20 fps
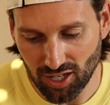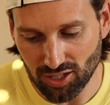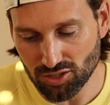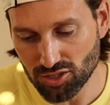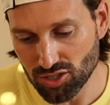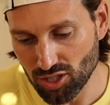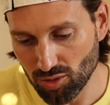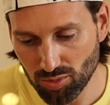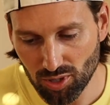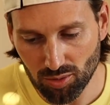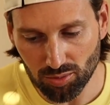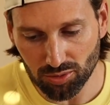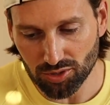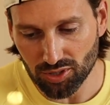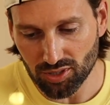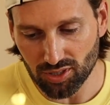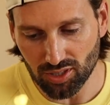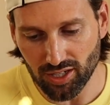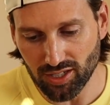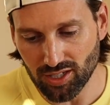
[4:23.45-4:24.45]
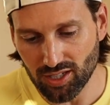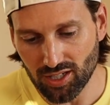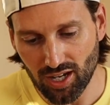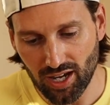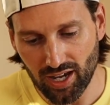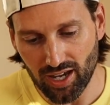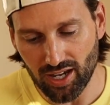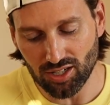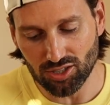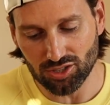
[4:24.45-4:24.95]
some people didn't like it.
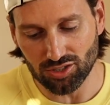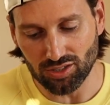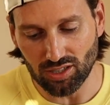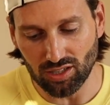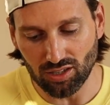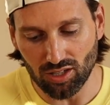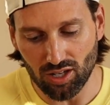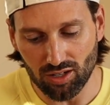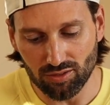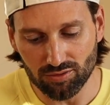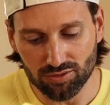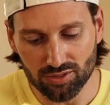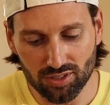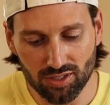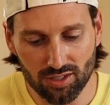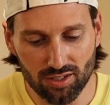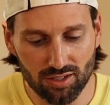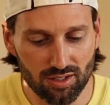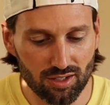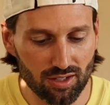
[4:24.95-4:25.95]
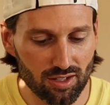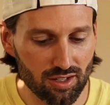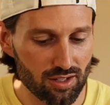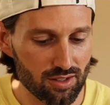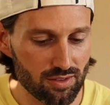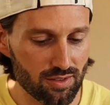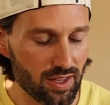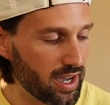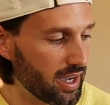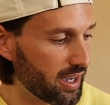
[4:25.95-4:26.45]
I actually loved
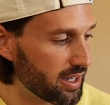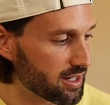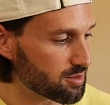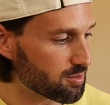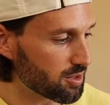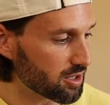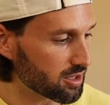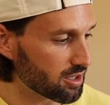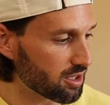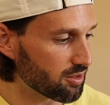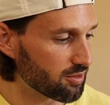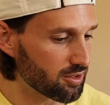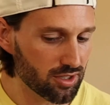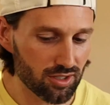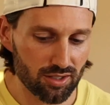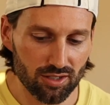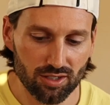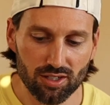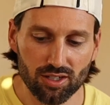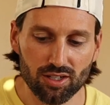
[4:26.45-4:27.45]
that aspect of it.